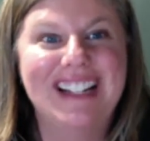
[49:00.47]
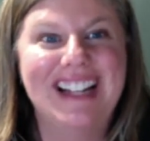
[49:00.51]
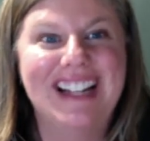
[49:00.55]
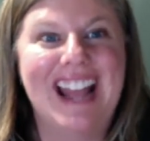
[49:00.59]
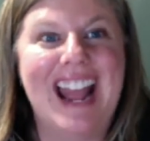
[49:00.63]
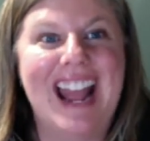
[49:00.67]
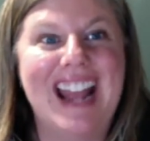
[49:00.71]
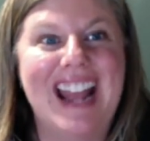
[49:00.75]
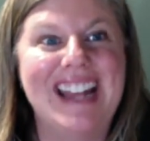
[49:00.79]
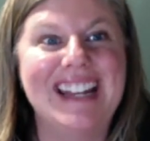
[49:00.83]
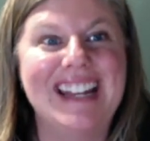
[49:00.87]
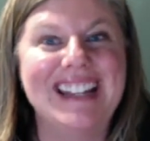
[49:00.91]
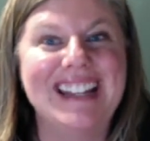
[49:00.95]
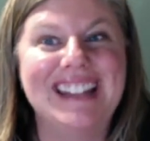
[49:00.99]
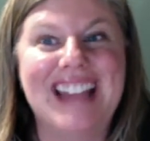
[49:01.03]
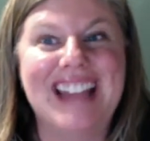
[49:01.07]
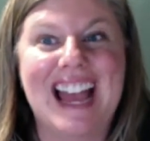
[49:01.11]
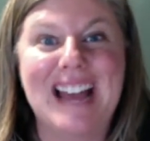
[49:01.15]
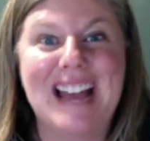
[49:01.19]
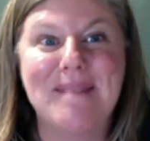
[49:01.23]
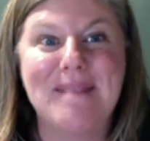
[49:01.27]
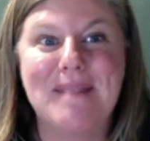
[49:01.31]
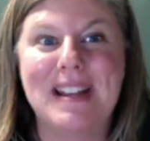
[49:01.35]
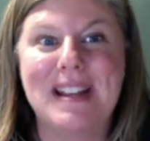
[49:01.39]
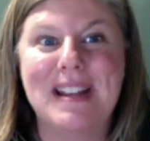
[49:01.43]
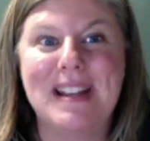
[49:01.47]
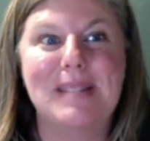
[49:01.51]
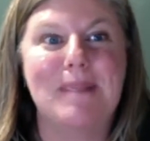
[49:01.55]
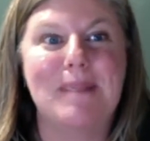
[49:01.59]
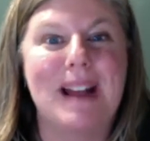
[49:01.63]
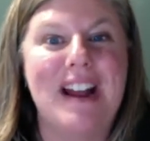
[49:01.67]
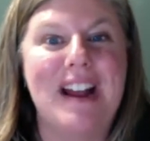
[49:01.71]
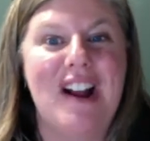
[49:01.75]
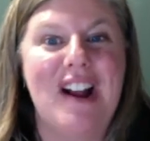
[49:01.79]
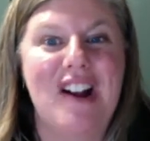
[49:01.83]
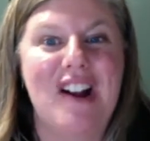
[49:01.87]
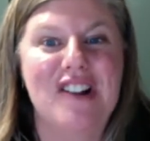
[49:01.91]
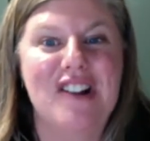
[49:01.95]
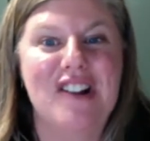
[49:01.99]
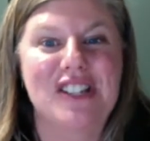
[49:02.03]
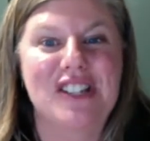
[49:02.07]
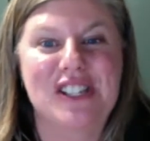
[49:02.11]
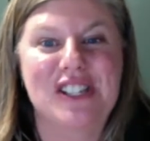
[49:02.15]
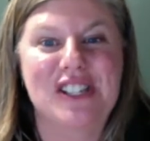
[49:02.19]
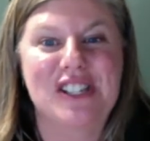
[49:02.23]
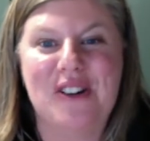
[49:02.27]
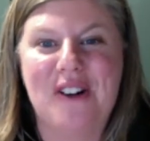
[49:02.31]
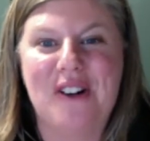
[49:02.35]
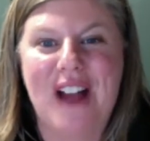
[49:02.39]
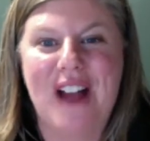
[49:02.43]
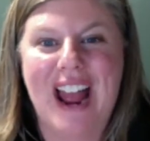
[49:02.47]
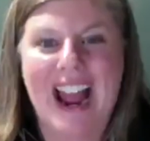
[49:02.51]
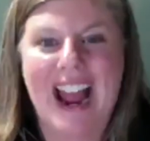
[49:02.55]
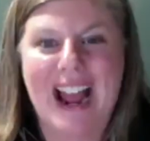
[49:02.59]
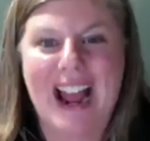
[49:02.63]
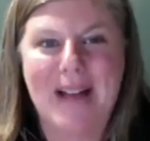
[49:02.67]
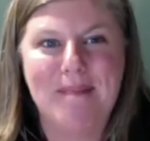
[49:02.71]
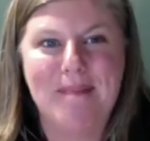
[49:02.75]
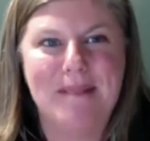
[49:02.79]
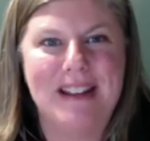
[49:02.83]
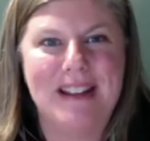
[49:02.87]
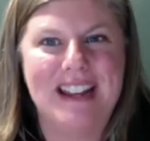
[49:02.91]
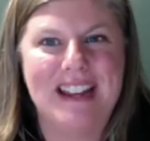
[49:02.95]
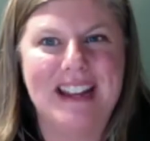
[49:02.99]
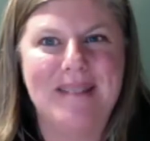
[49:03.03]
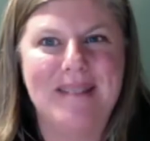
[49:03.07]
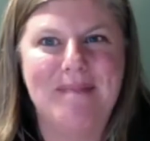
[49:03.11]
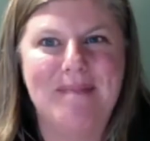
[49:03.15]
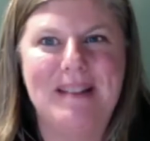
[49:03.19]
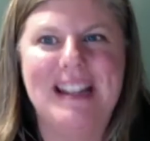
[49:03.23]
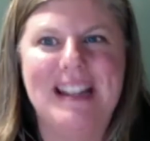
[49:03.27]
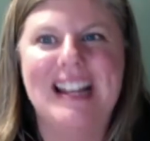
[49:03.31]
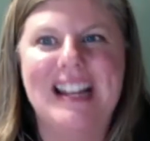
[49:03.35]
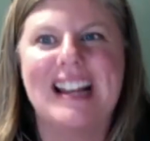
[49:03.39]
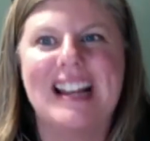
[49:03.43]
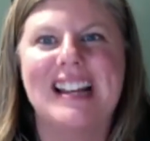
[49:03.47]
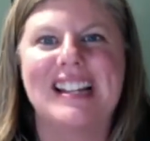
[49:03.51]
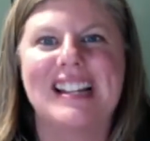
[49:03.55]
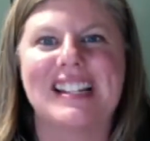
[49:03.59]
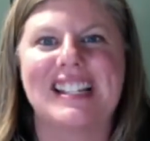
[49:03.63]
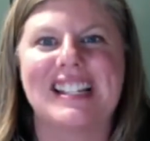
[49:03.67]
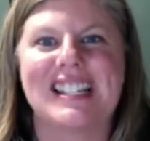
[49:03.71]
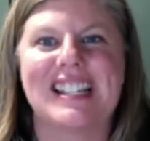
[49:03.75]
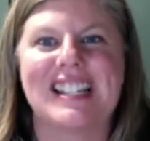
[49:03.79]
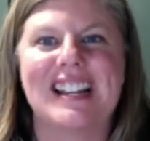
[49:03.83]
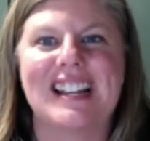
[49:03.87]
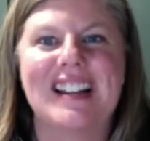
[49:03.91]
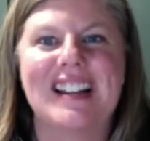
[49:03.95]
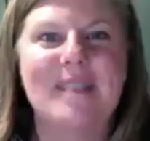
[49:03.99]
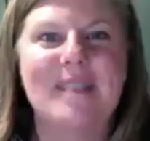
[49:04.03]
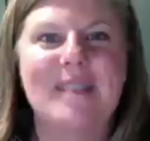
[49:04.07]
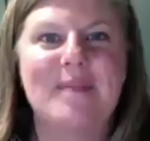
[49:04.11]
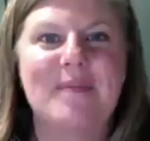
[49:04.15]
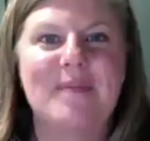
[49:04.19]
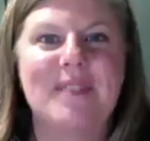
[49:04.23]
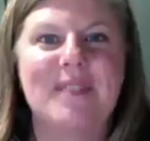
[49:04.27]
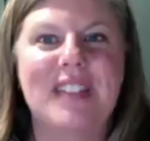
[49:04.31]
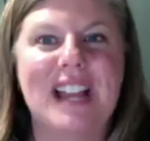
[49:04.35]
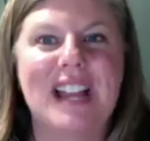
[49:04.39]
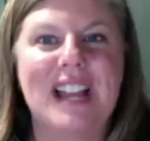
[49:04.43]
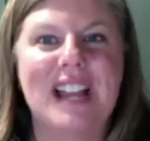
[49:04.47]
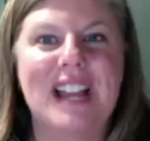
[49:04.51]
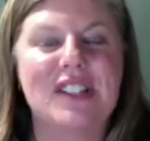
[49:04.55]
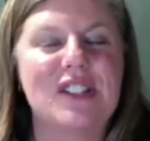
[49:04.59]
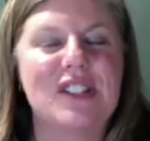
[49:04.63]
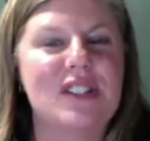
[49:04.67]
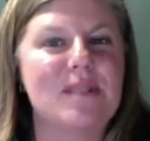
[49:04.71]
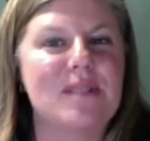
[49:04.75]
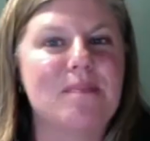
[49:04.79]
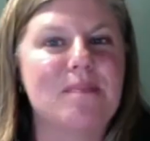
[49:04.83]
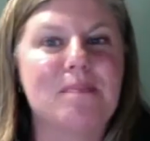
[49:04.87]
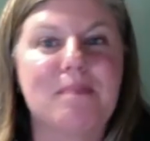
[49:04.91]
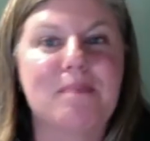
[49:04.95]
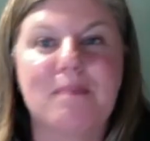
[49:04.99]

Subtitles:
And that makes my heart so happy because that's